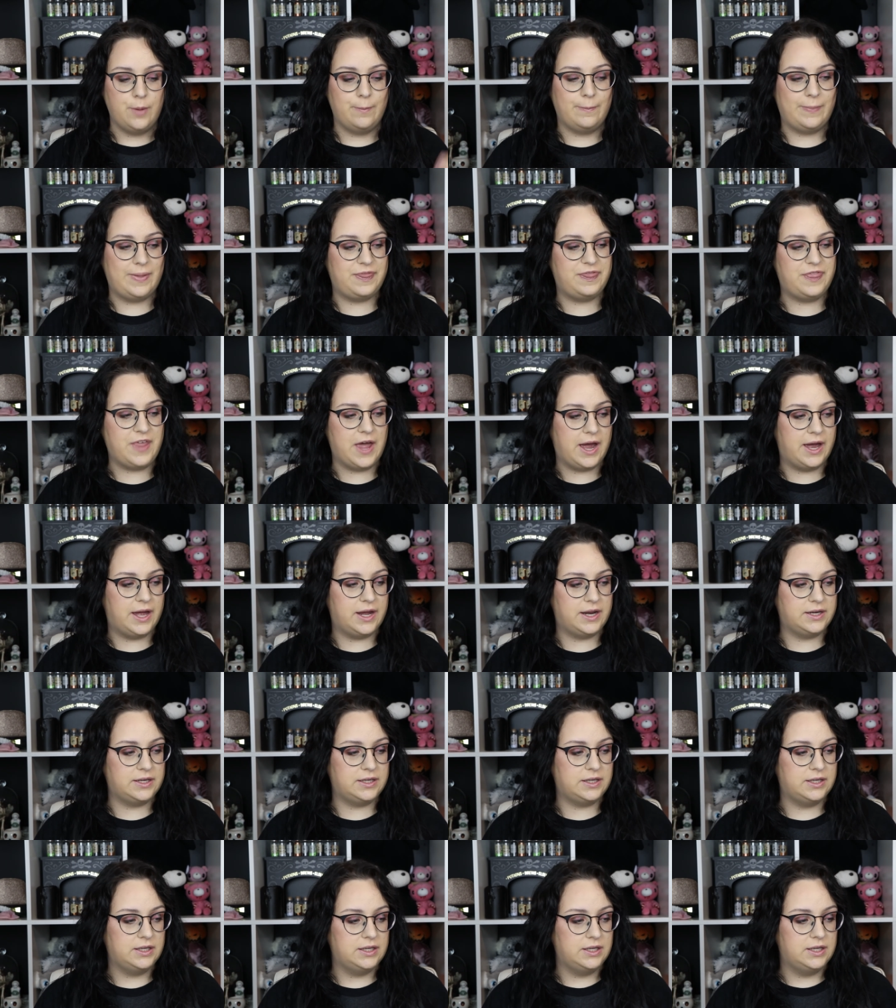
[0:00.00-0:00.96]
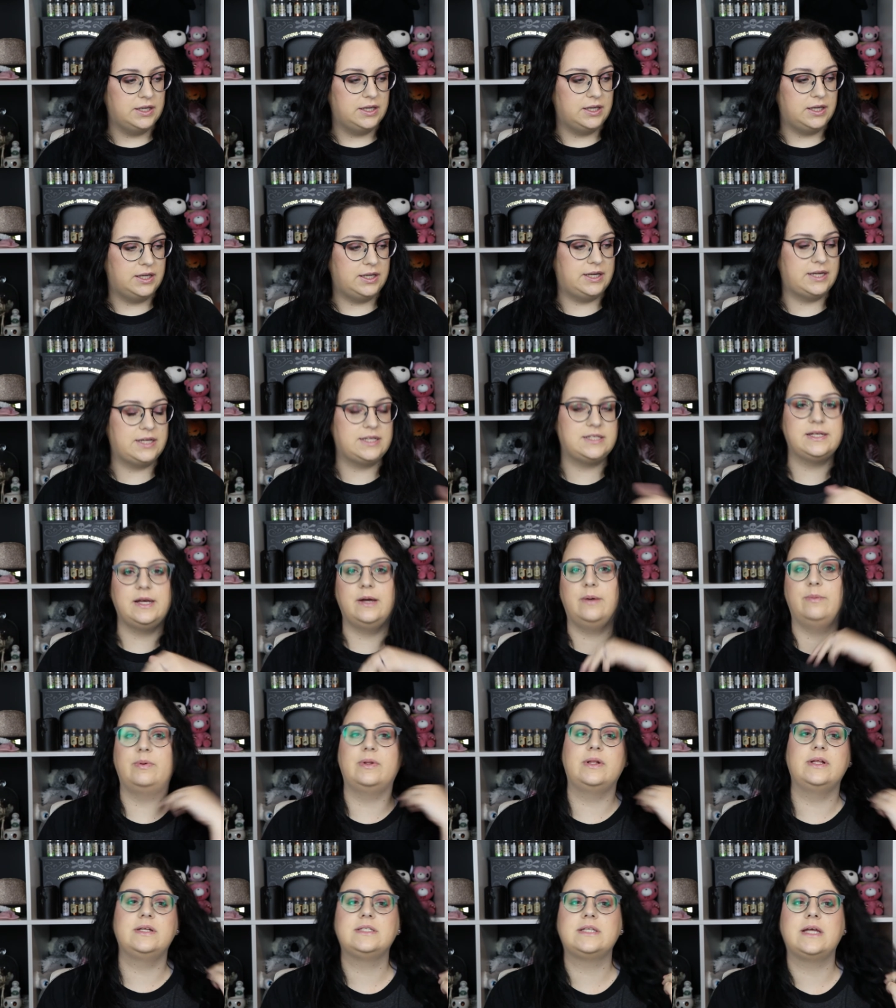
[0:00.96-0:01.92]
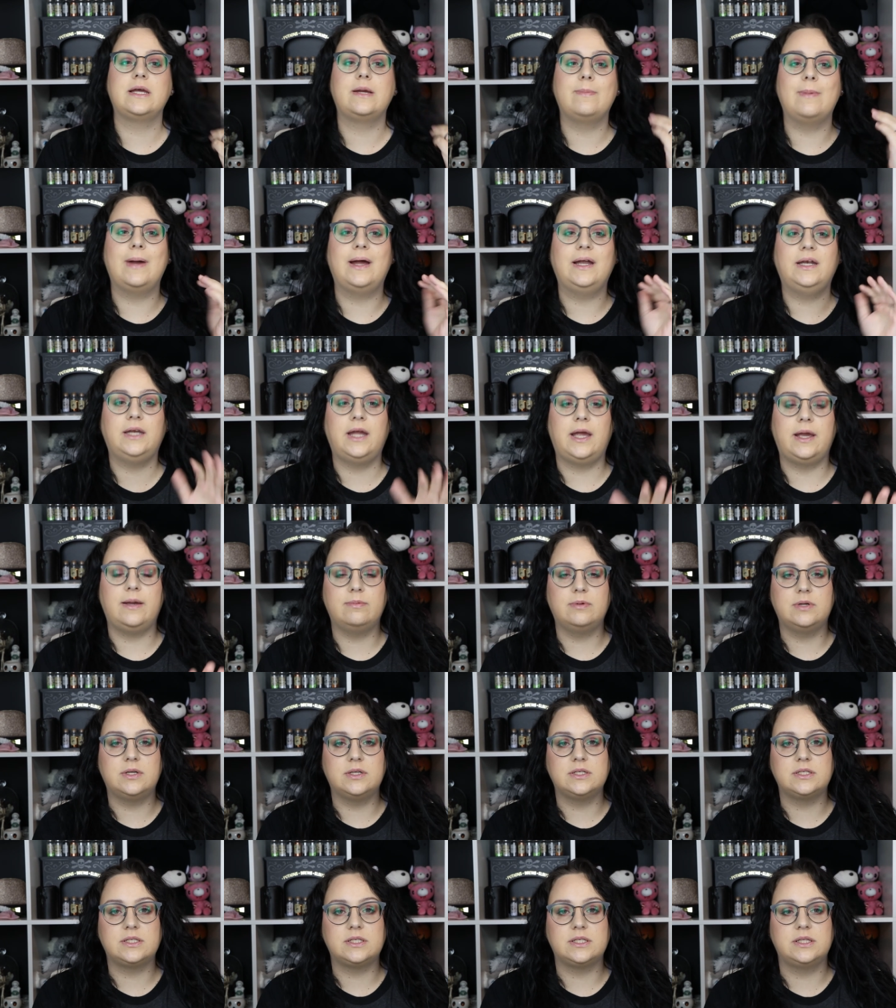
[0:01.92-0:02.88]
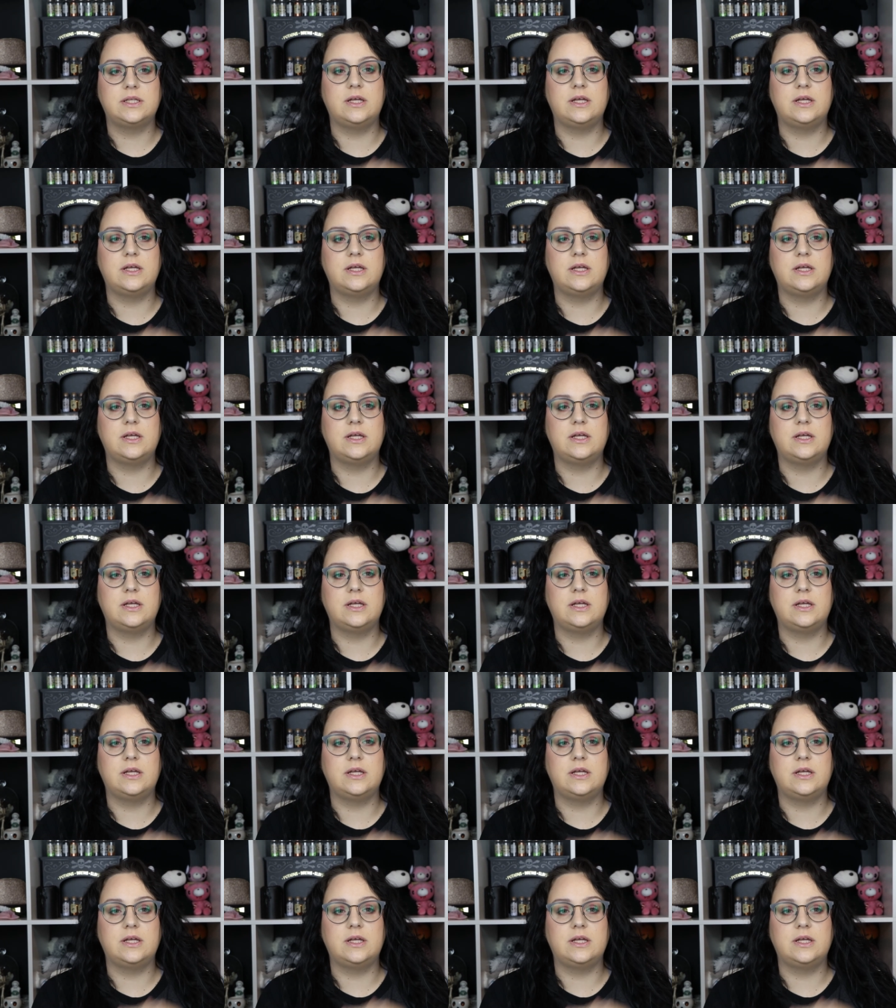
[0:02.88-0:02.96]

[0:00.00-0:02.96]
But then an example is like my neighbors.